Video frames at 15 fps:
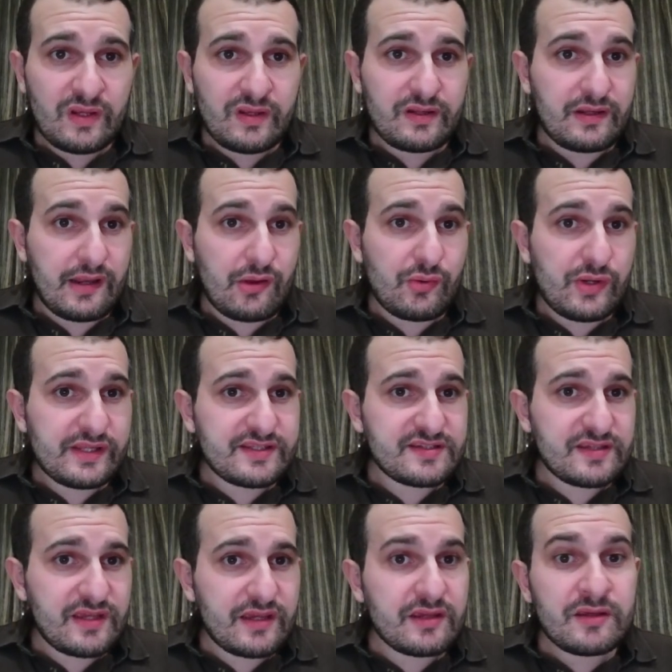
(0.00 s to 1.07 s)
Now let's
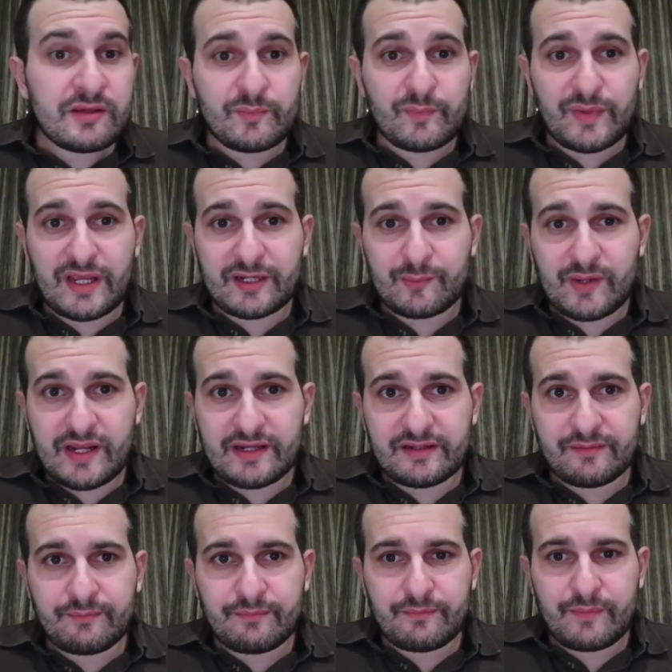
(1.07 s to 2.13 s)
say black played
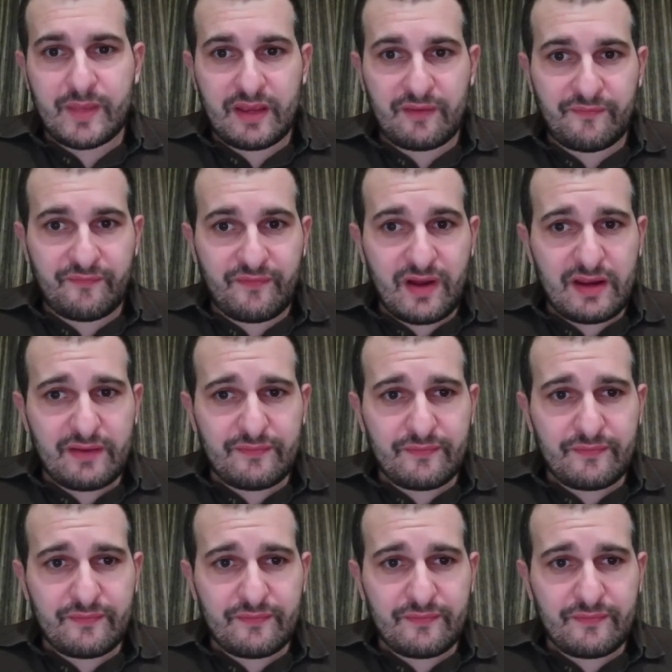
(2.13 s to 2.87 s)
f5,